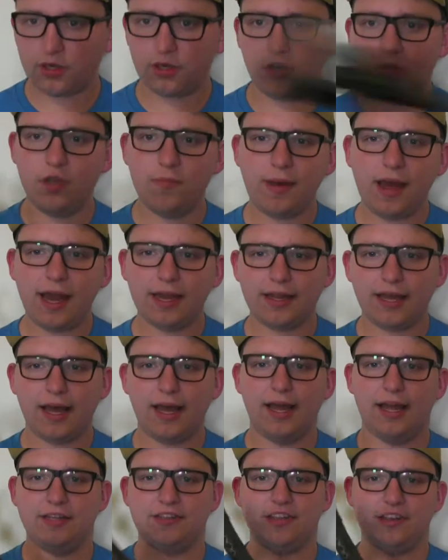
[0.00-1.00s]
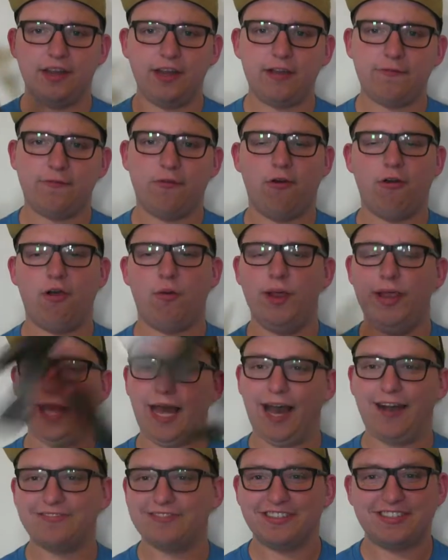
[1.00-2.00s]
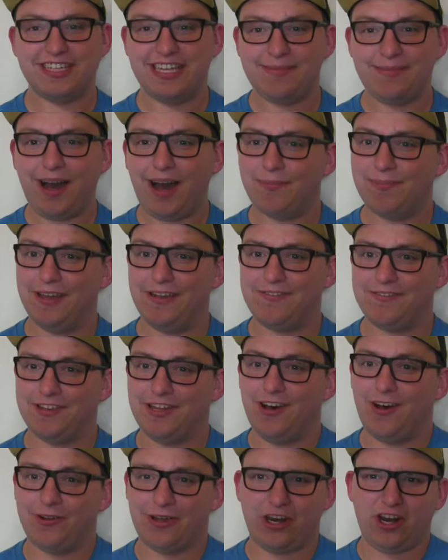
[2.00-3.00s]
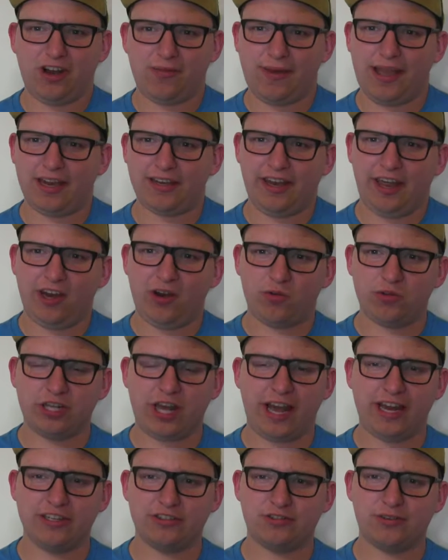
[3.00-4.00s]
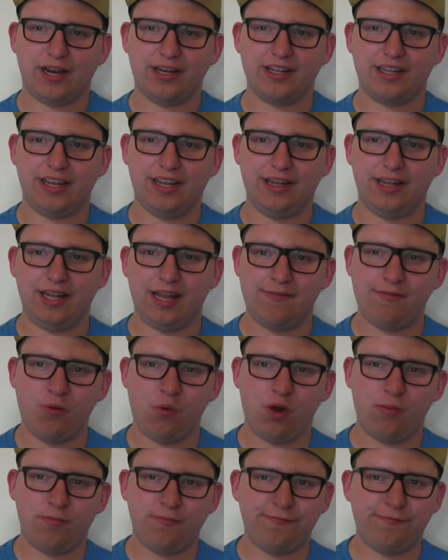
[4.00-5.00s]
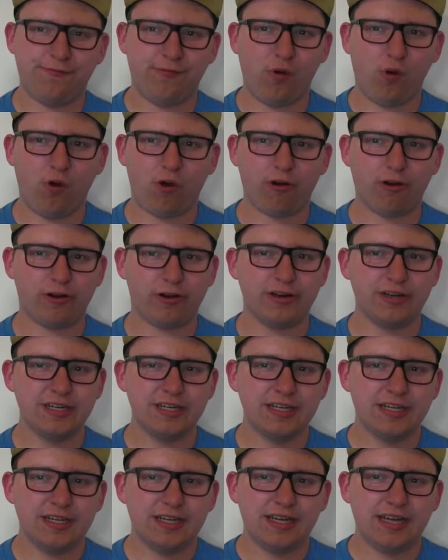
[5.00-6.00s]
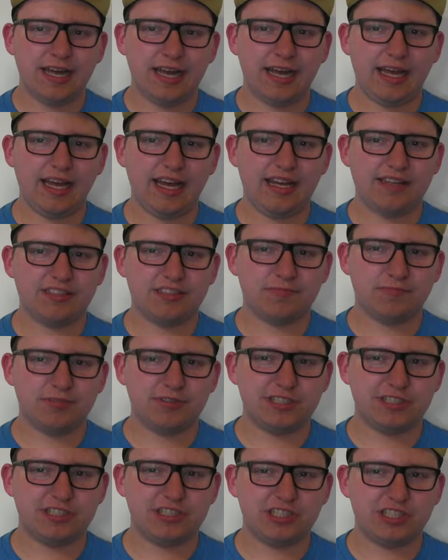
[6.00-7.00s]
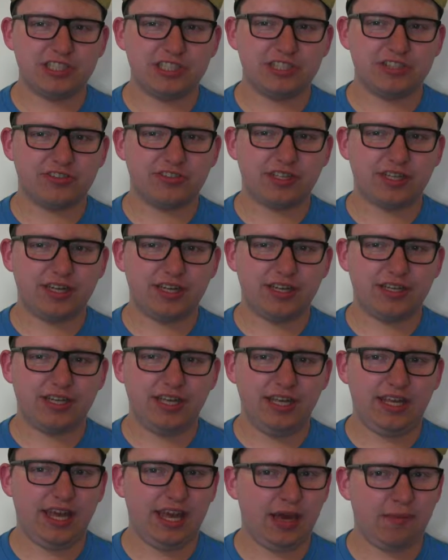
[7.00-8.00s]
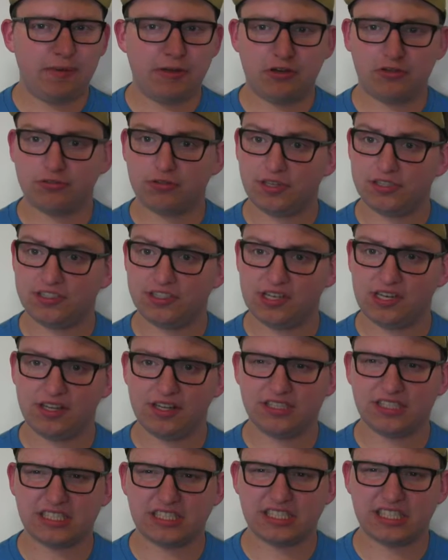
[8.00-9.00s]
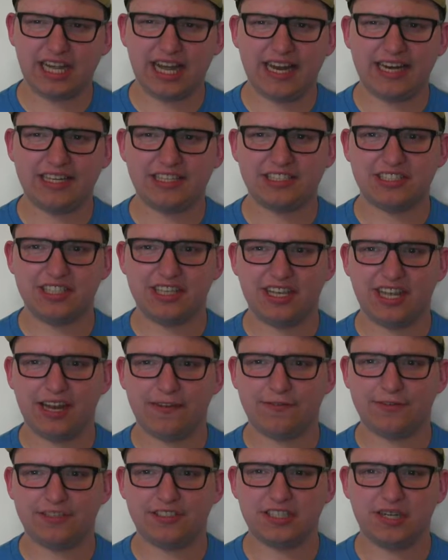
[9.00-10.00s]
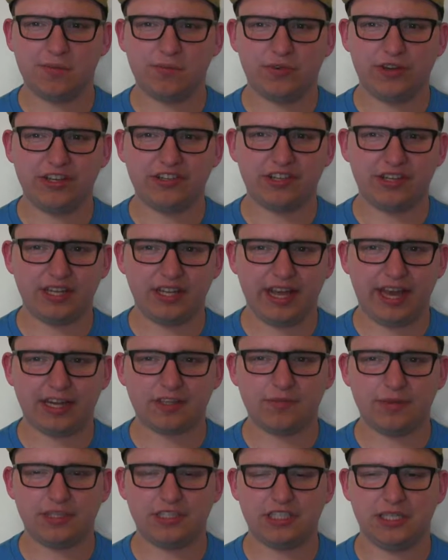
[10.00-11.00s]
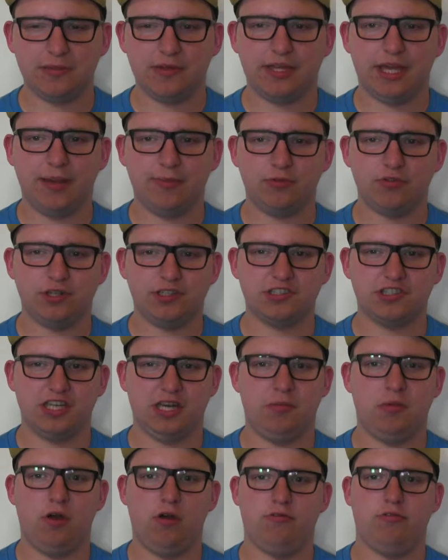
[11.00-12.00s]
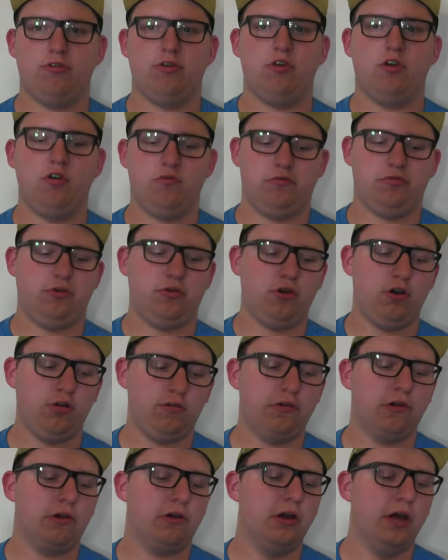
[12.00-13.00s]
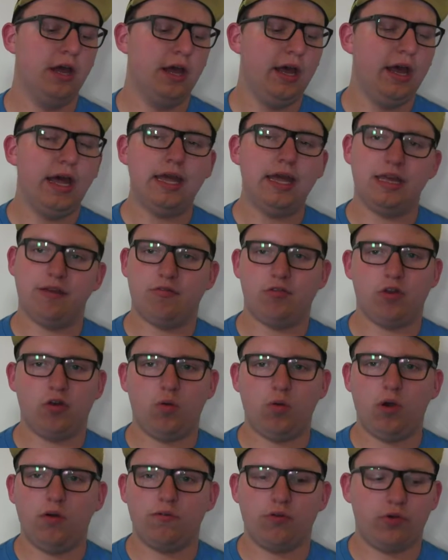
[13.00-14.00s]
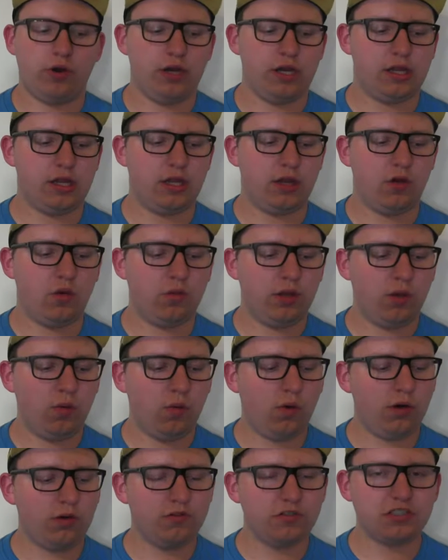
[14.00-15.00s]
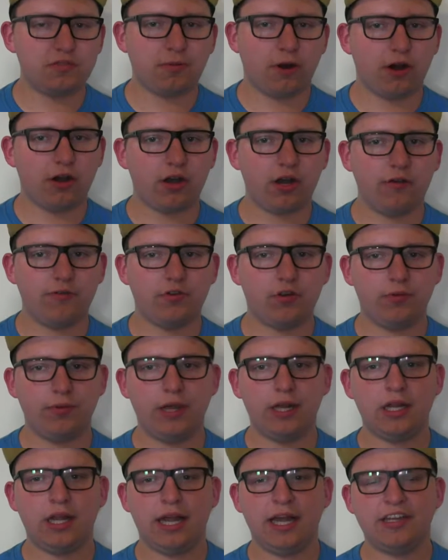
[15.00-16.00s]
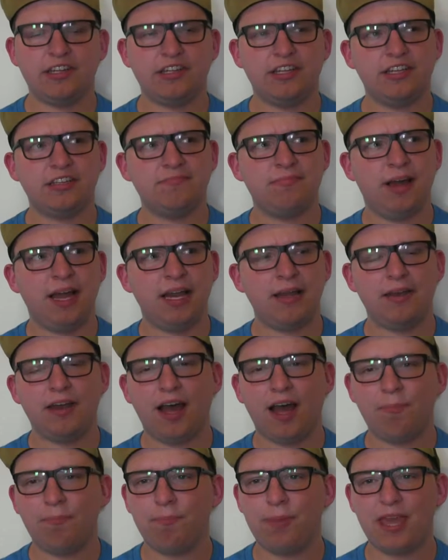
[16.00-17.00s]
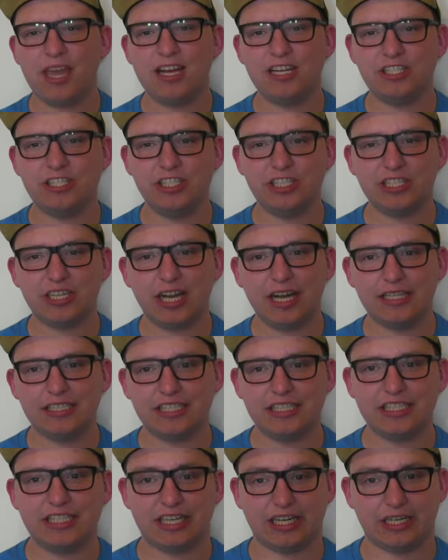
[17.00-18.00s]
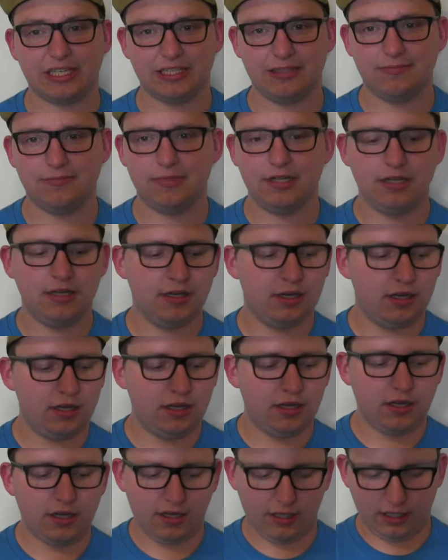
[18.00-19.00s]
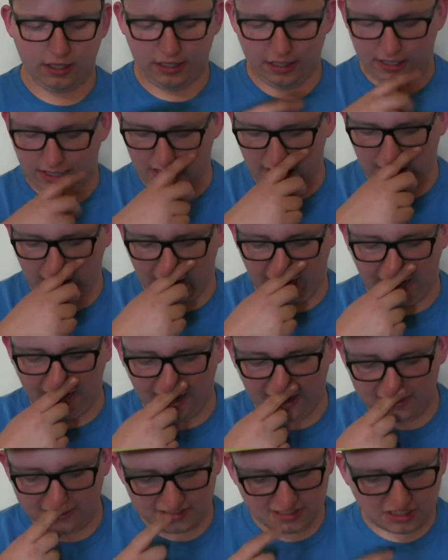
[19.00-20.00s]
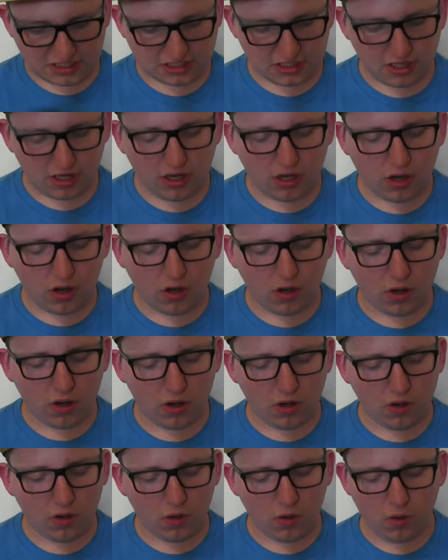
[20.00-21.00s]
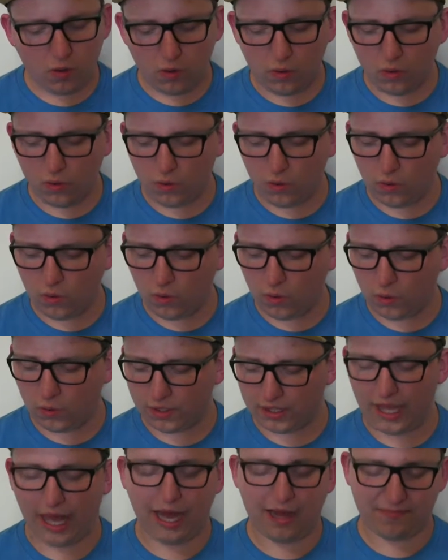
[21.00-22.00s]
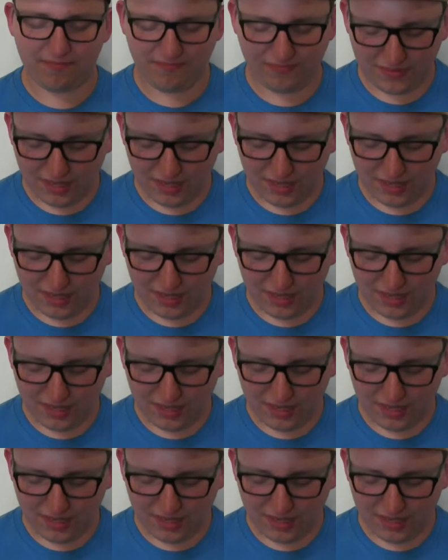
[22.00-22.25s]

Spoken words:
new bad guys, and therefore we have to team up, even though, Magneto kind of tried to kill everyone before. And it's pretty clear that he can't be trusted in the slightest, and yet for some reason the X-Men seem to keep trusting him over and over and over, even though Wolverine's the only one who's smart enough to realize this might not be a good idea. Yeah, so, yeah.